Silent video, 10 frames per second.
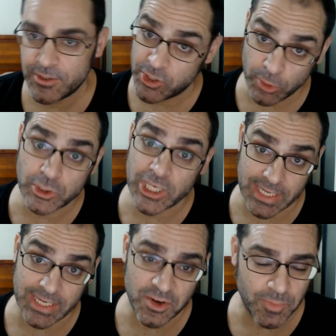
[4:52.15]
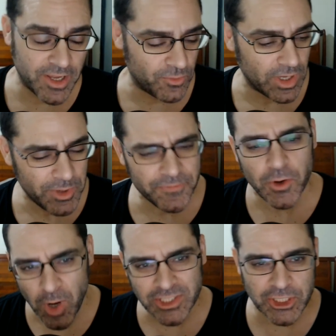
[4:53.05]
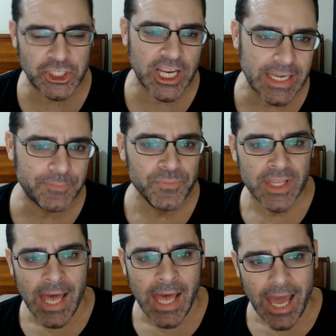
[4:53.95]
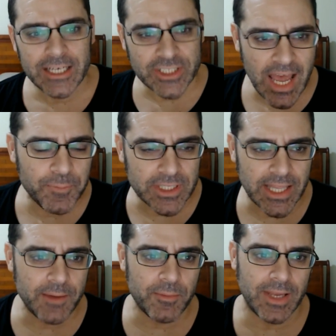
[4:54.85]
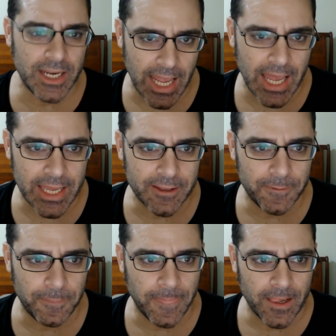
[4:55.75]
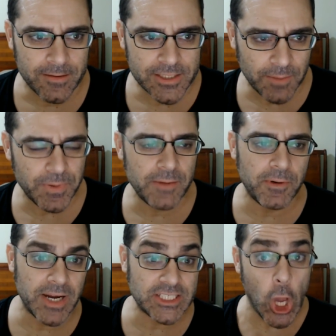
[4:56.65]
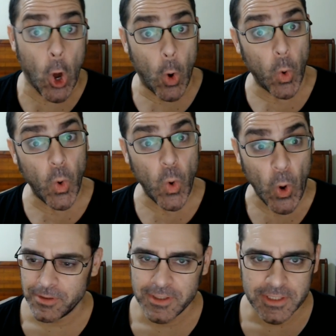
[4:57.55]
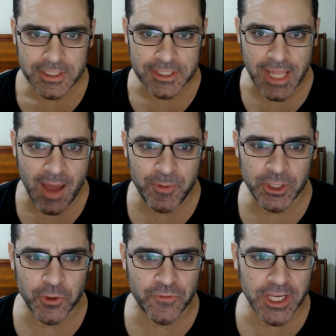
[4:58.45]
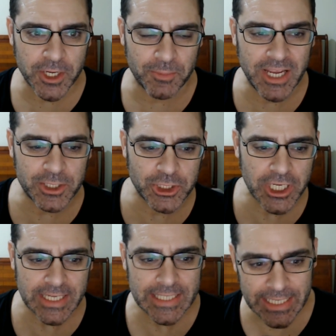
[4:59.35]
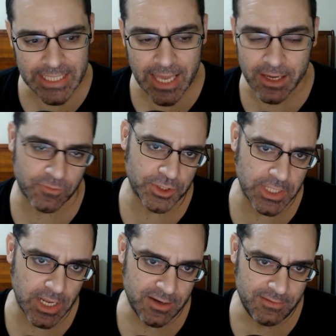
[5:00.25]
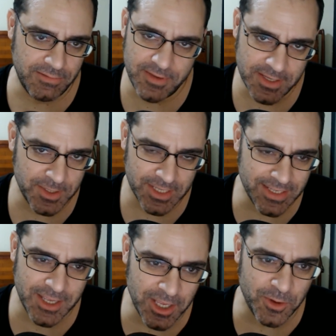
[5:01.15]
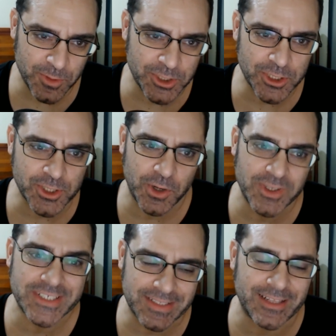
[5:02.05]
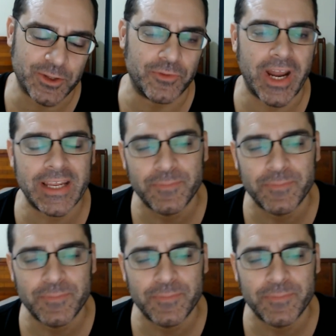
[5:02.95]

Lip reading: There's no chicken here, by the way. But if there was a chicken and it just happened to lay an egg, some people might say, oh, Snapping your finger made the chicken lay the egg. Of course not. It was just coincidental, right?